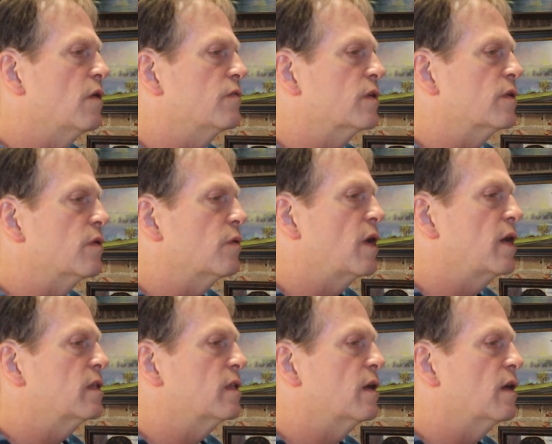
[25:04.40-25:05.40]
off to the
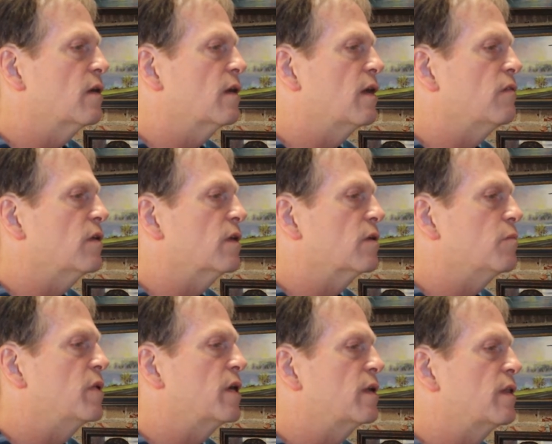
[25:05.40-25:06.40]
right there, have a little
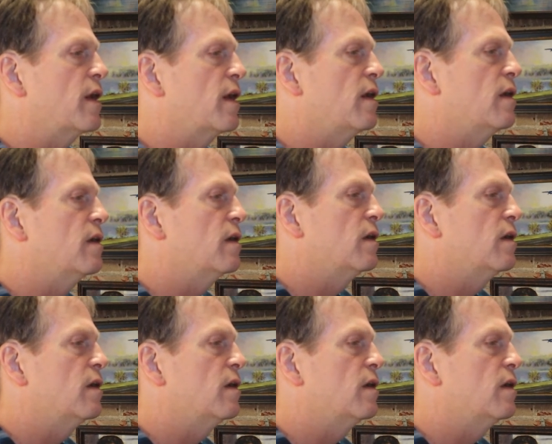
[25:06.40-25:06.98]
bit of that.